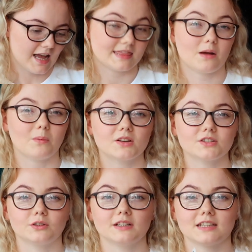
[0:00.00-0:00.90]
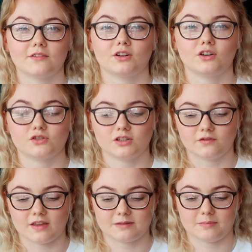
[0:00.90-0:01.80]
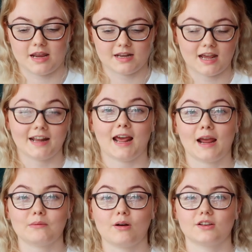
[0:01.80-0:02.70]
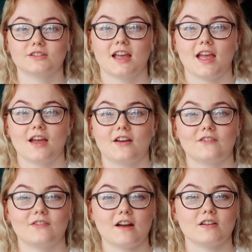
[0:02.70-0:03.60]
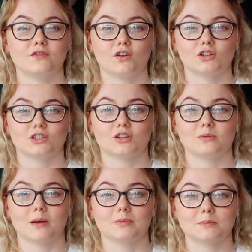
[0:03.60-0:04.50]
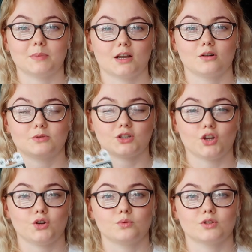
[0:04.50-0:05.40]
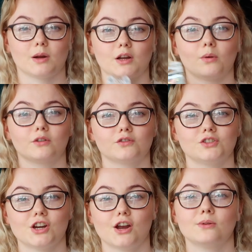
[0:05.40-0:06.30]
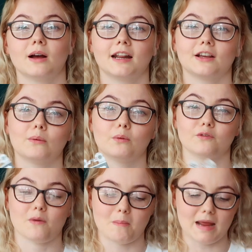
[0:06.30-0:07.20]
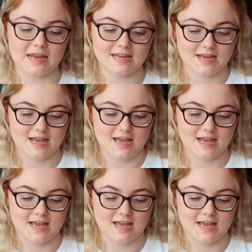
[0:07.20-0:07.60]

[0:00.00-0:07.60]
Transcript: There was only 700 of this pin and I was very fortunate to be able to pick up 2. So I got one for Joe and I got one for me.